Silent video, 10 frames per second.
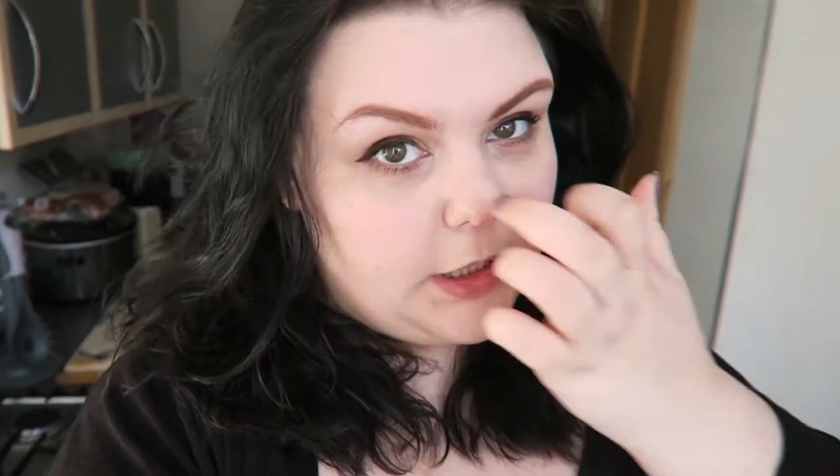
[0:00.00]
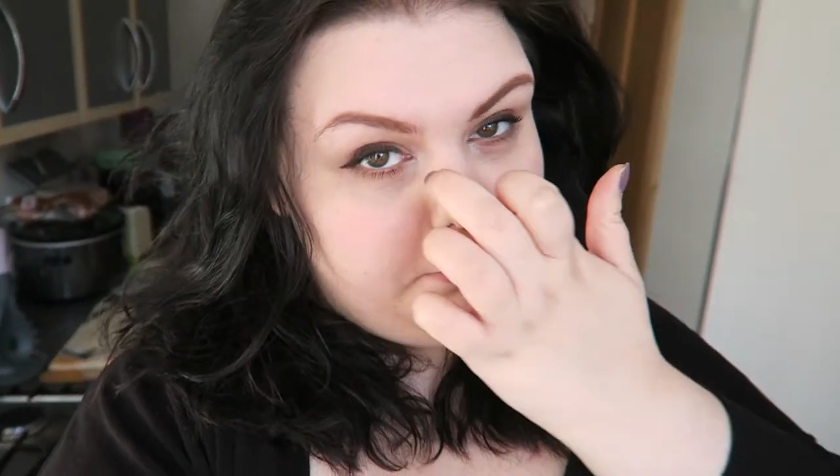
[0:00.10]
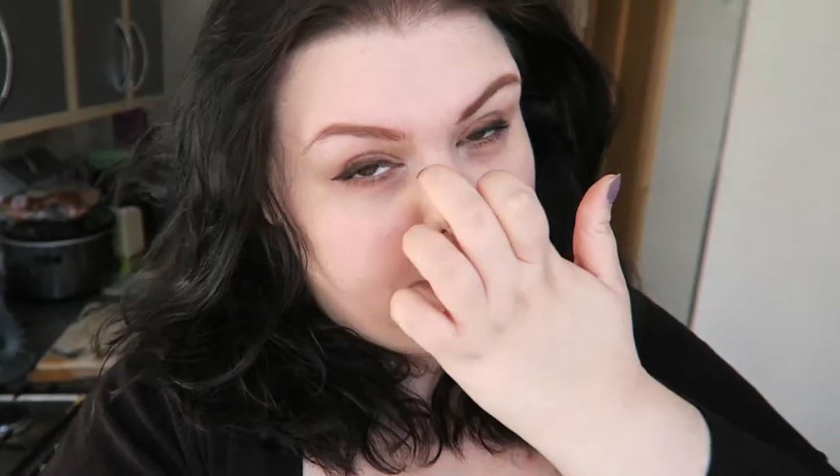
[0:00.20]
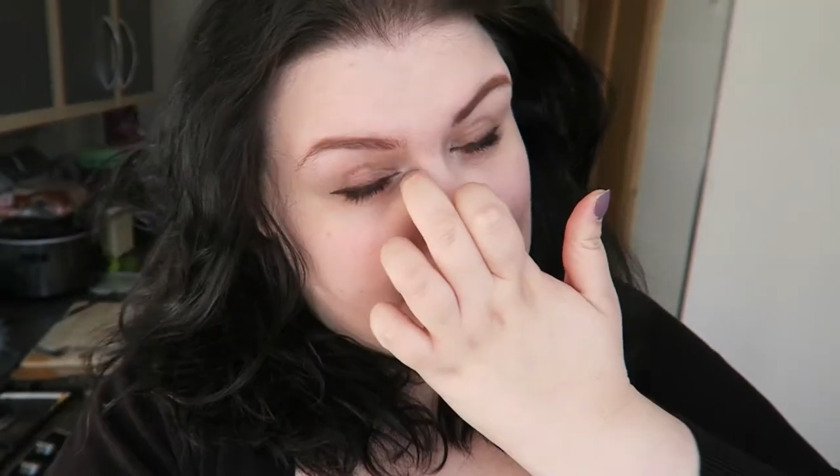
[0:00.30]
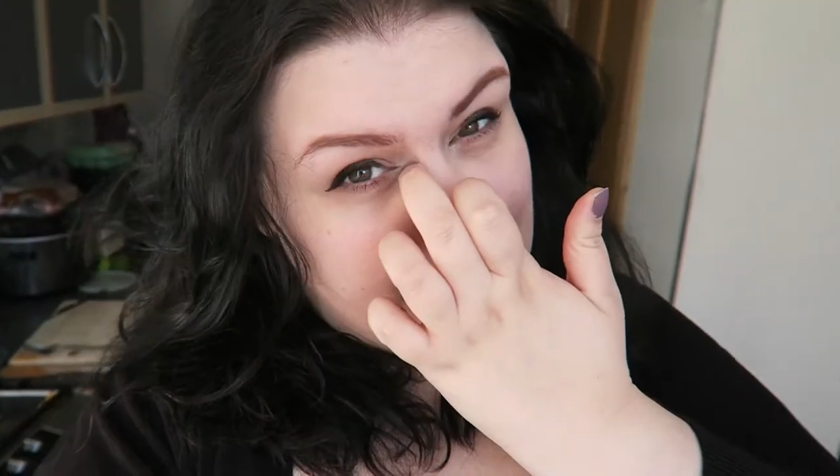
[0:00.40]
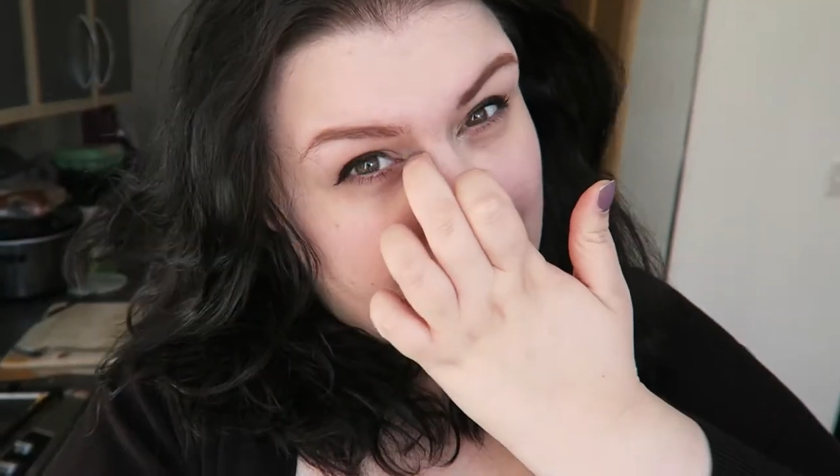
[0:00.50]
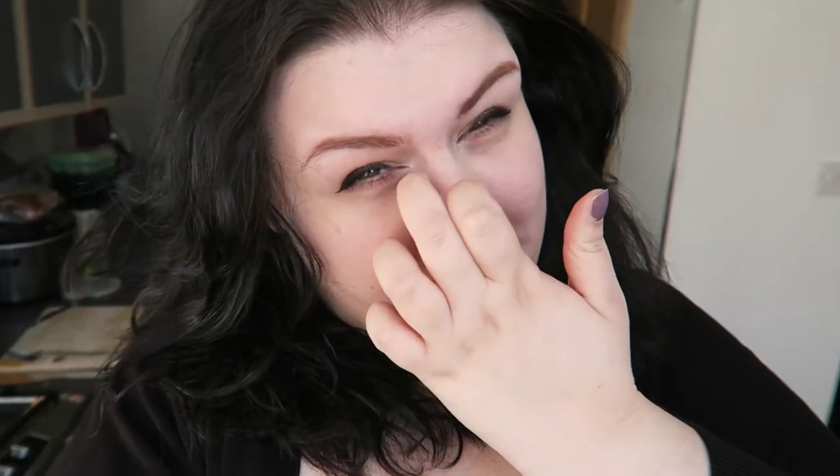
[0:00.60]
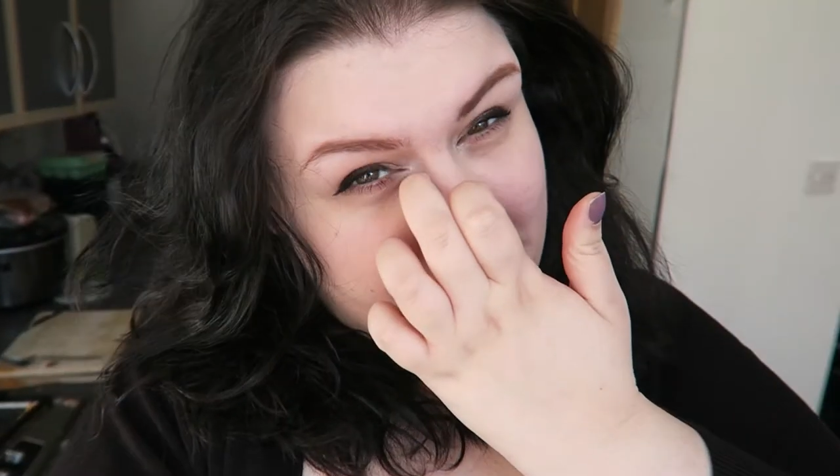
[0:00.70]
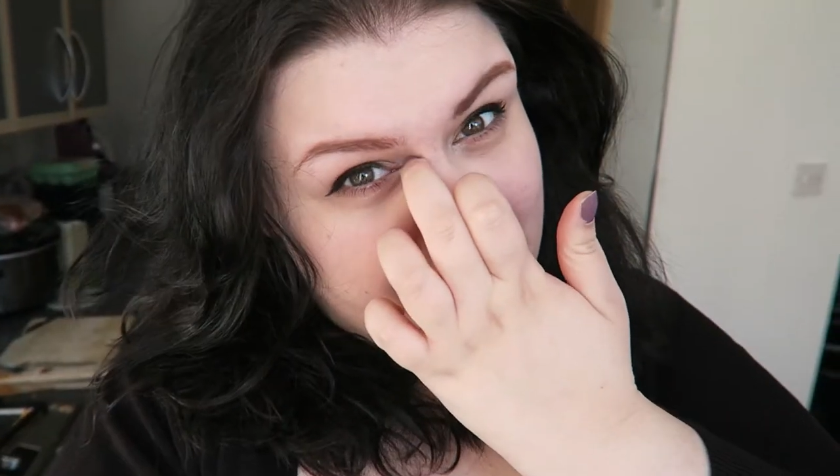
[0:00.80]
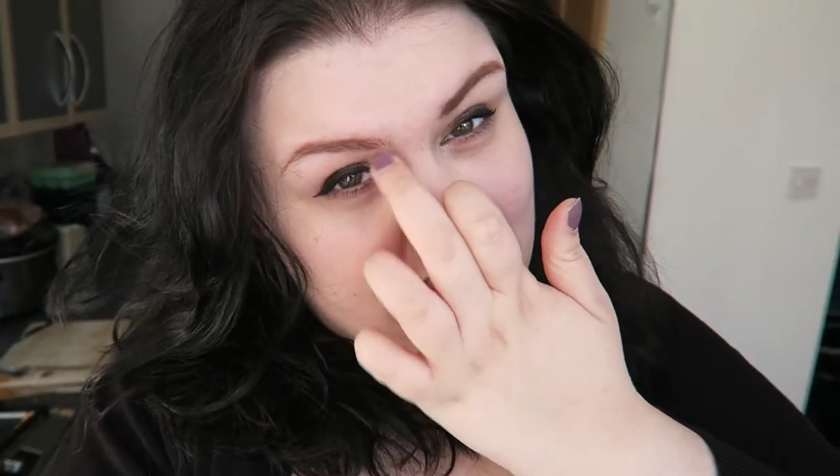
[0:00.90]
I'm making a
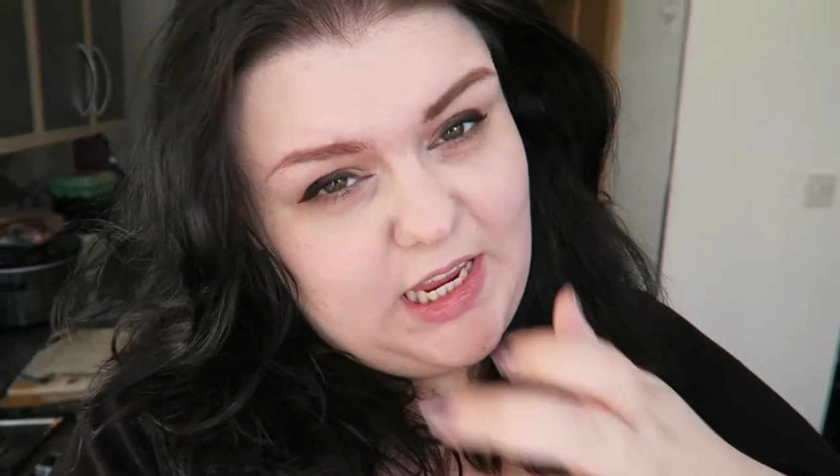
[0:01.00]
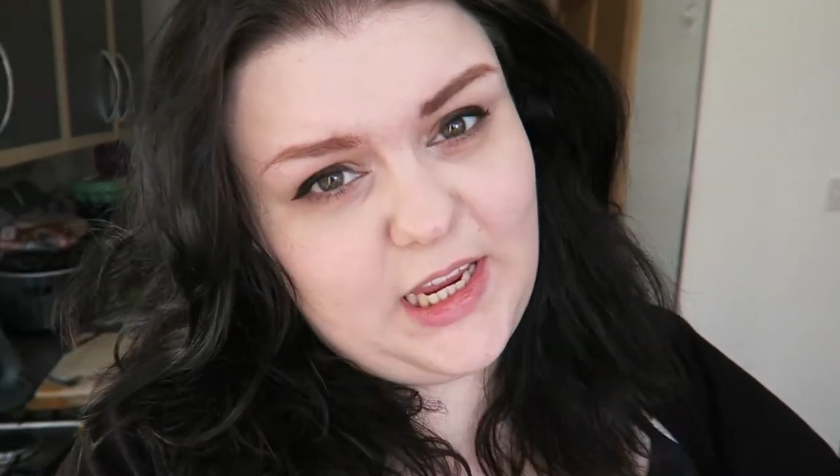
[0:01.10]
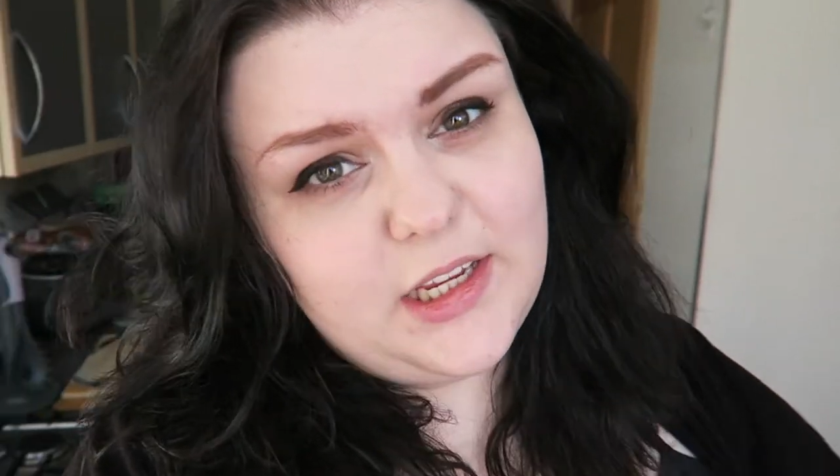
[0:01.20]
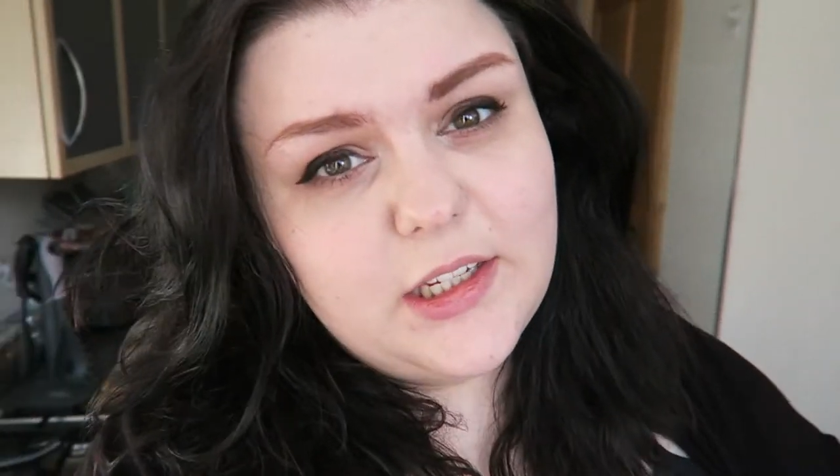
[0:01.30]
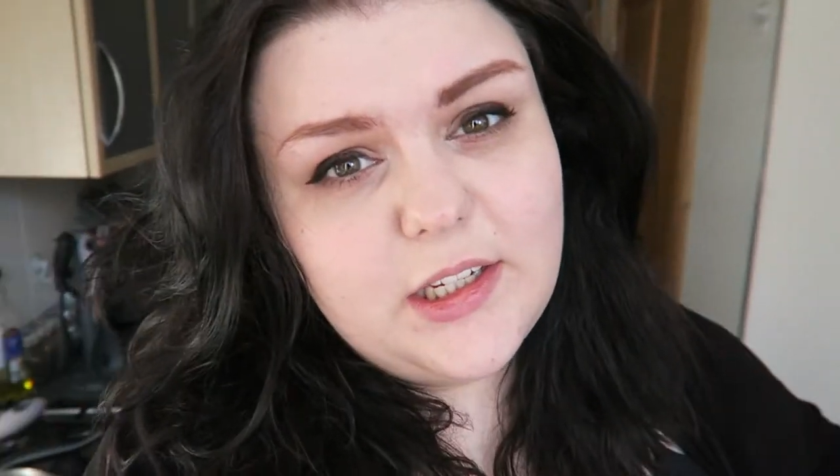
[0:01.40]
cup of tea.